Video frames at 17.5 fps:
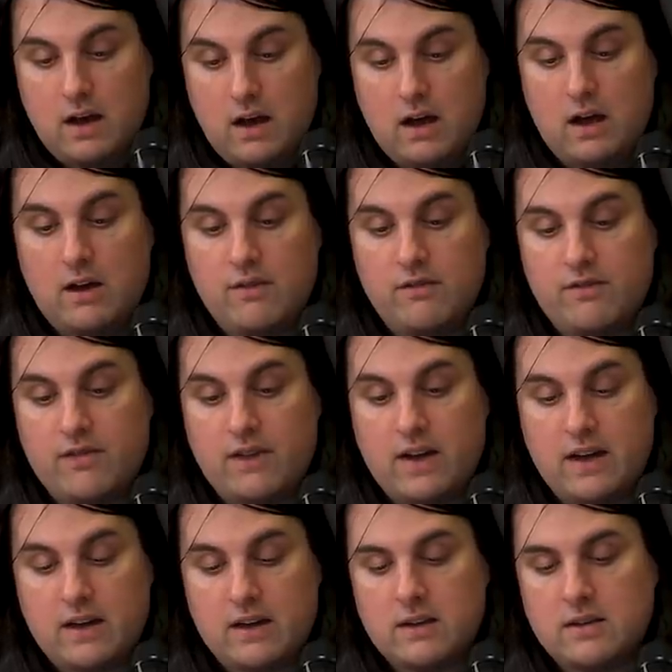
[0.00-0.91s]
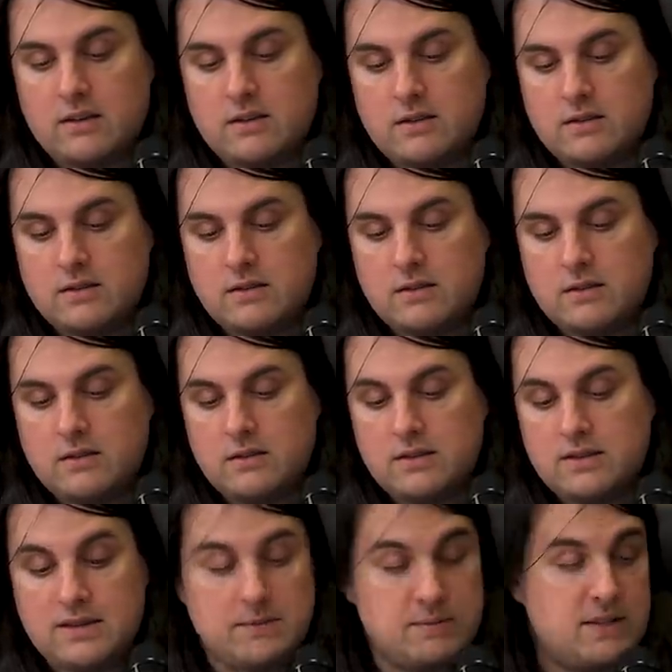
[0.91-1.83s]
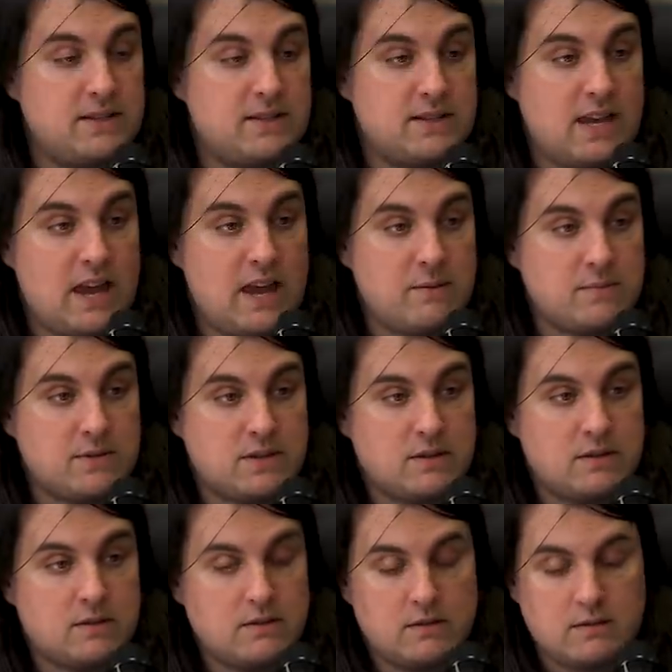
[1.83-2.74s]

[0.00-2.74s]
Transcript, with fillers: of uh Simpsons games.